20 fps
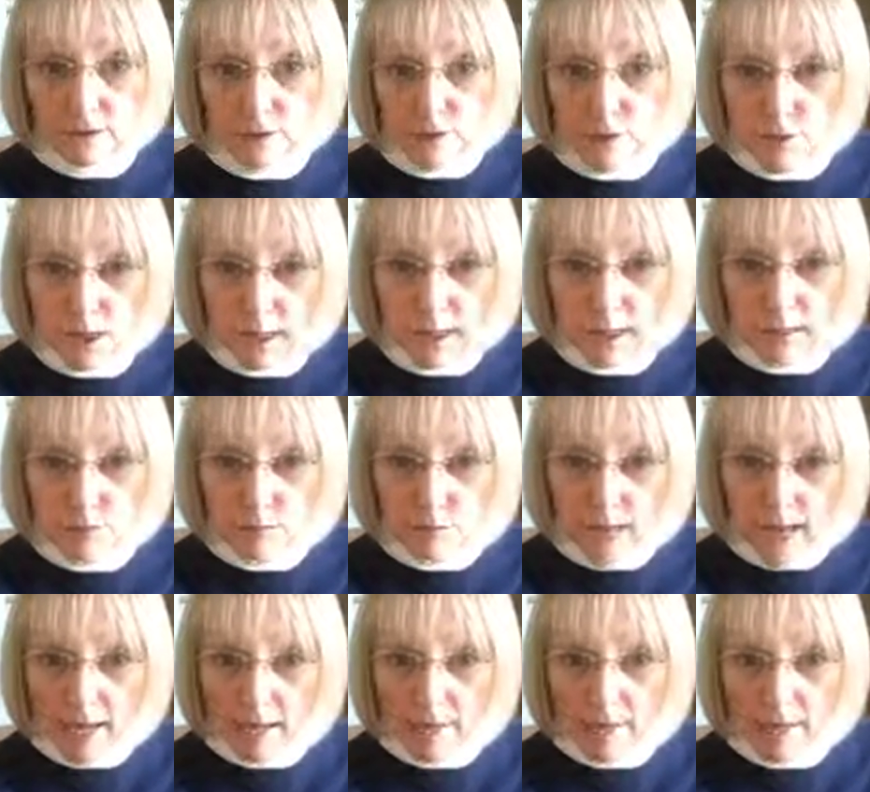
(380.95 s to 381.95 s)
training
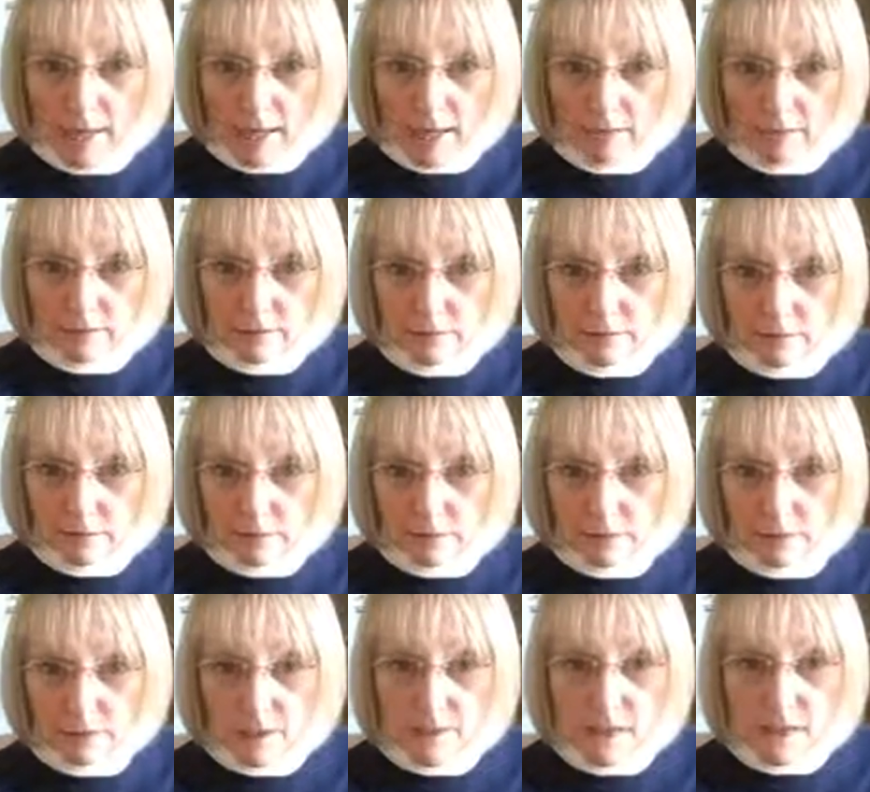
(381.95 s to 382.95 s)
background,
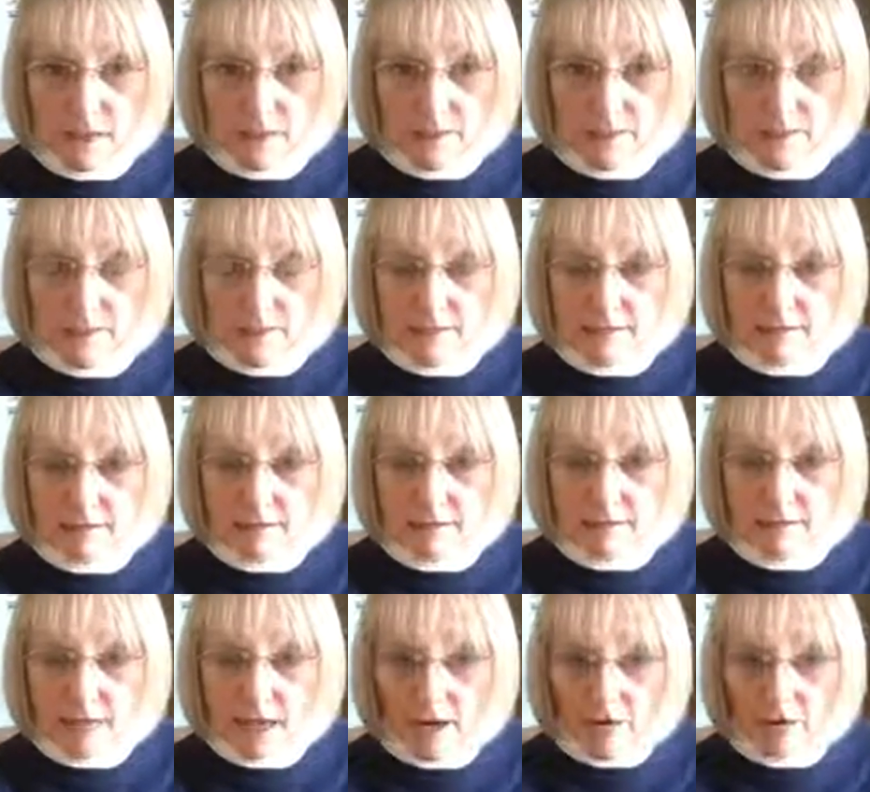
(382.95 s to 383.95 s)
because
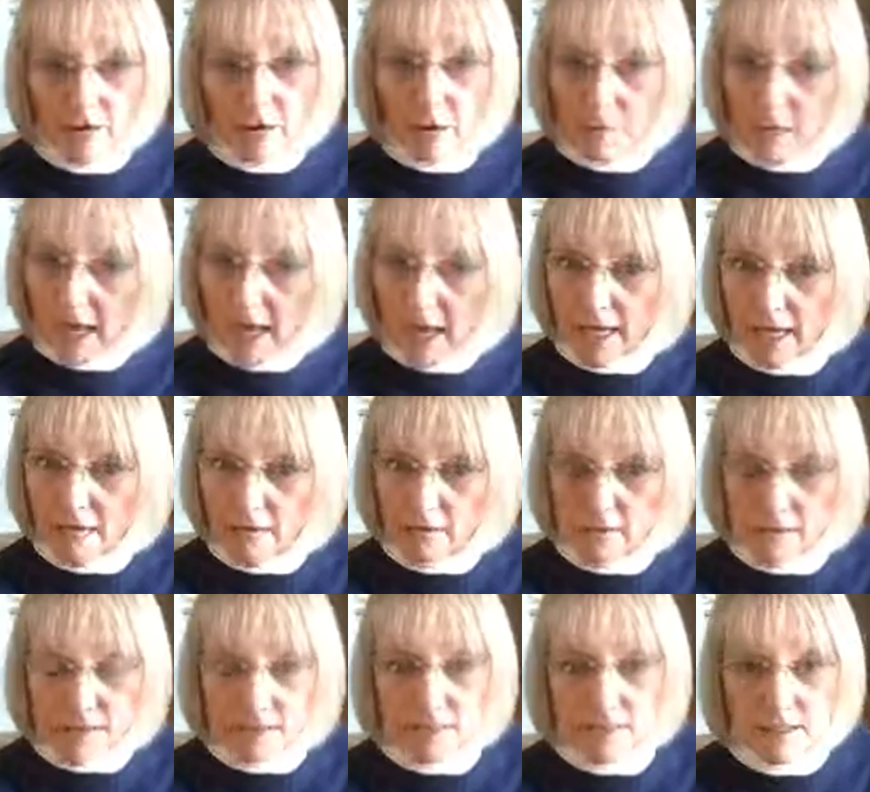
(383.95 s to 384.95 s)
every pet
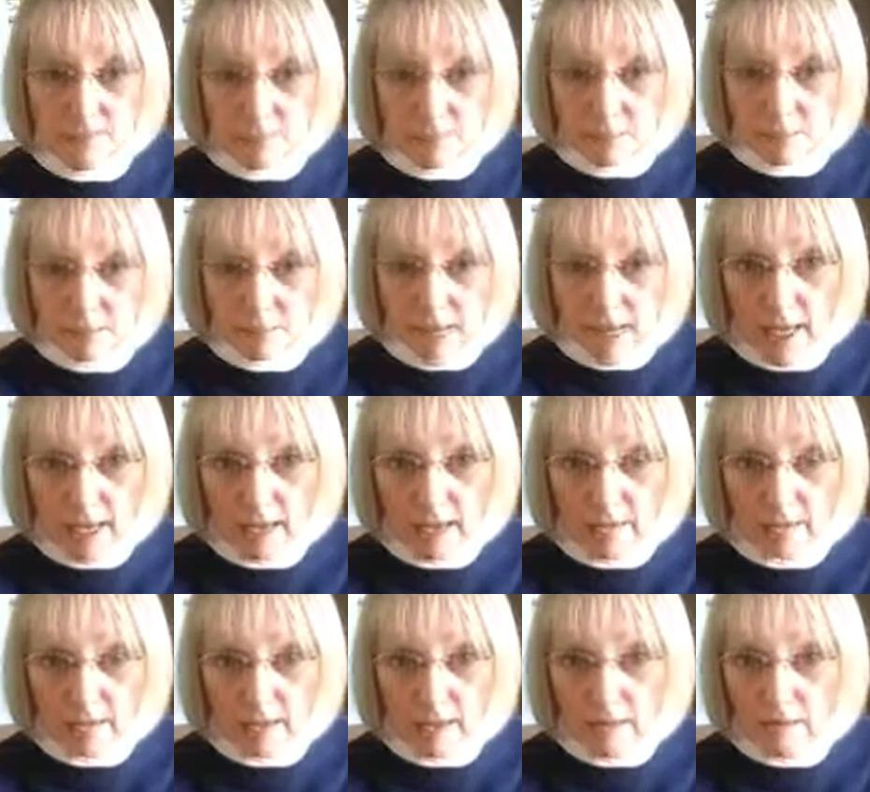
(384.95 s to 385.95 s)
is a different
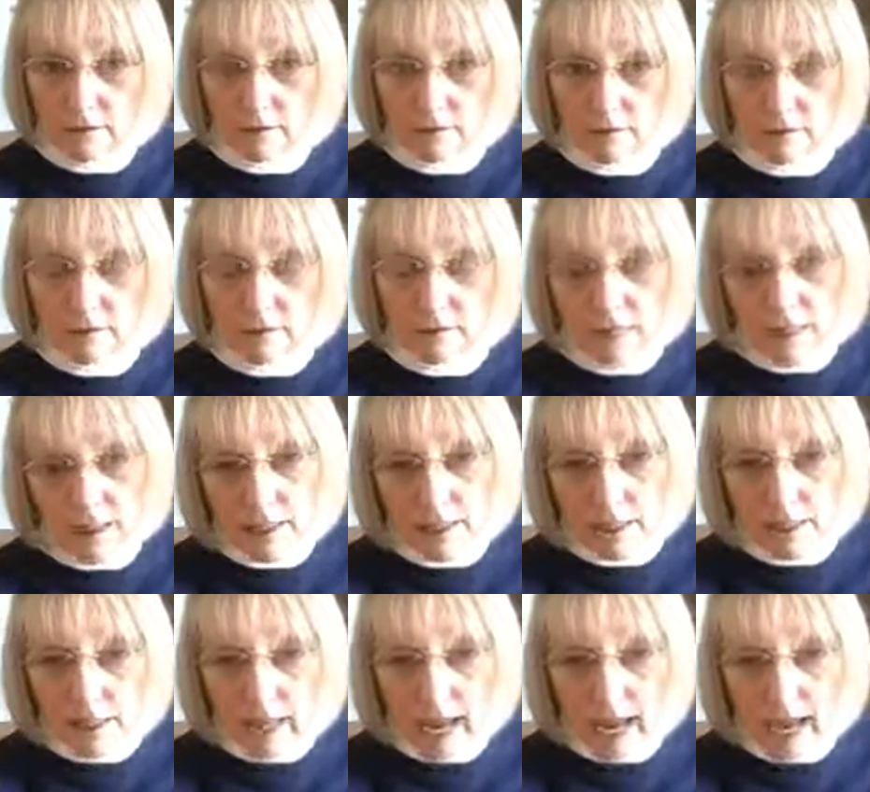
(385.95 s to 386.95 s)
pet and
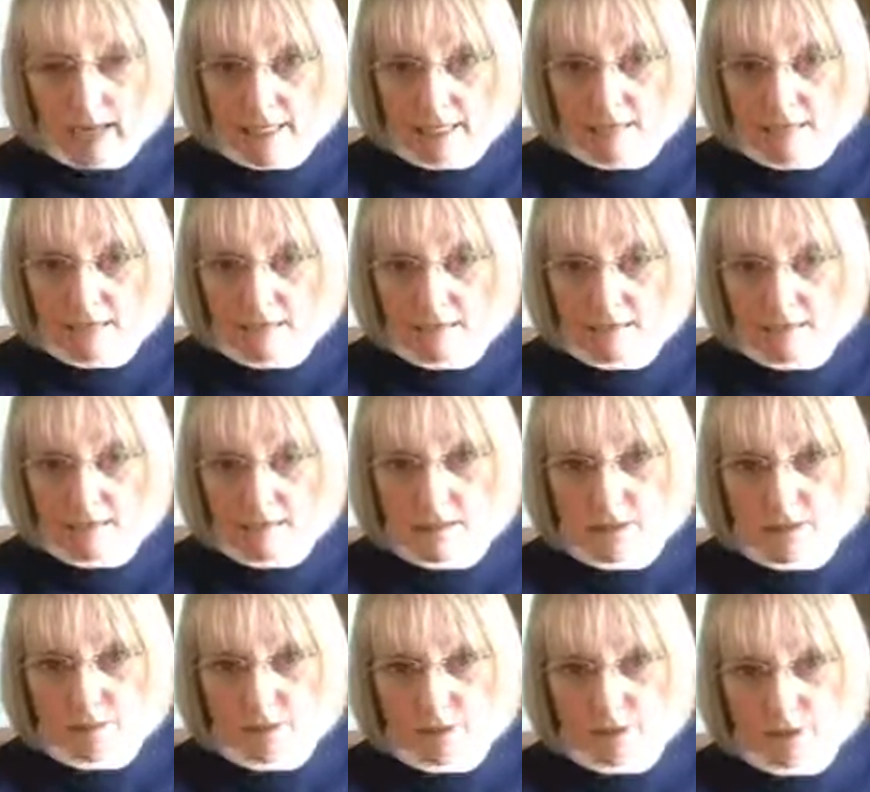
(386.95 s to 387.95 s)
has
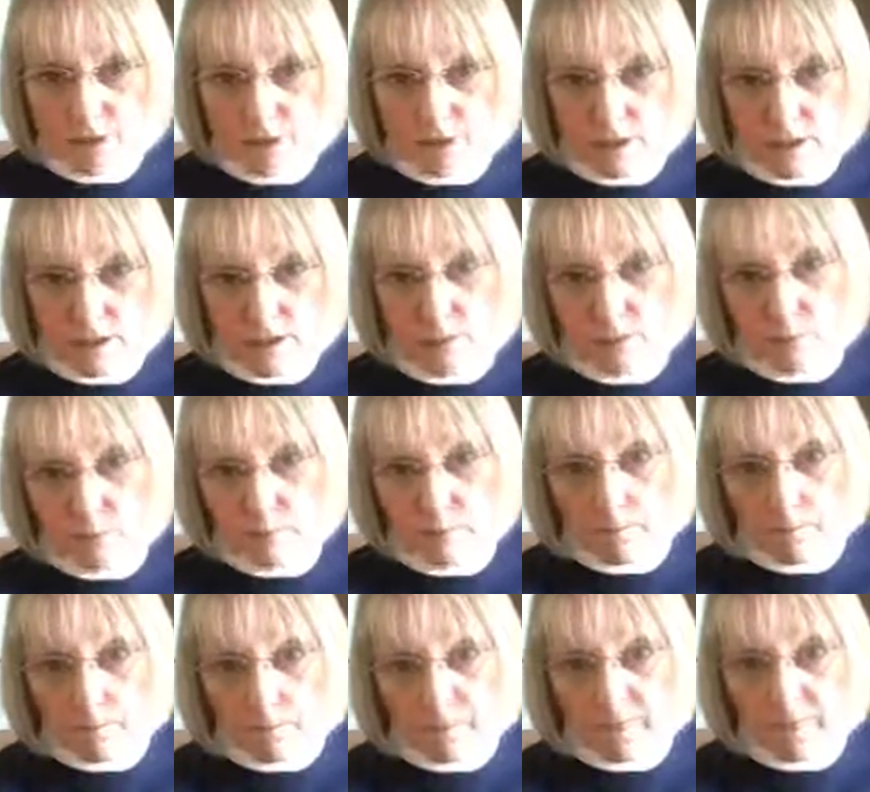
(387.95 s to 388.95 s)
different
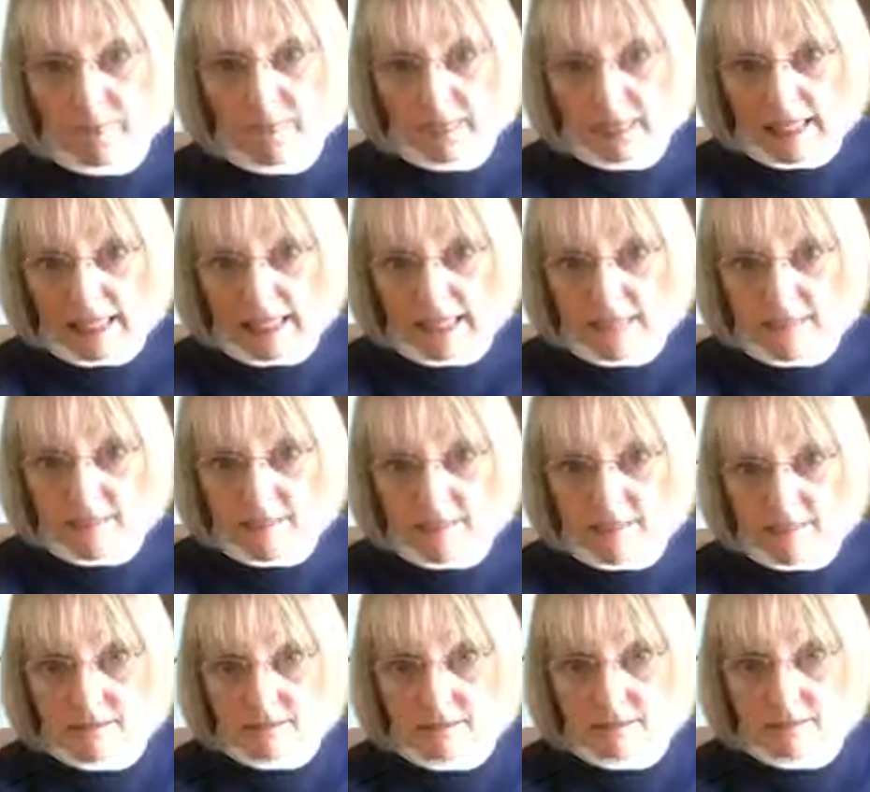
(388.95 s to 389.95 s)

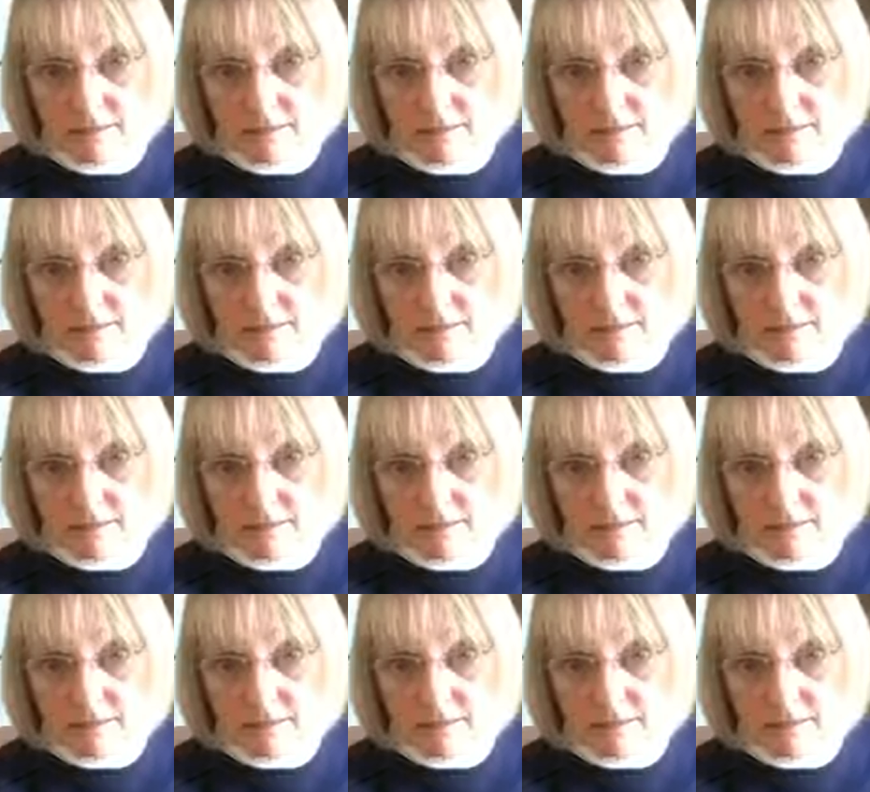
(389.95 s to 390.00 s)
needs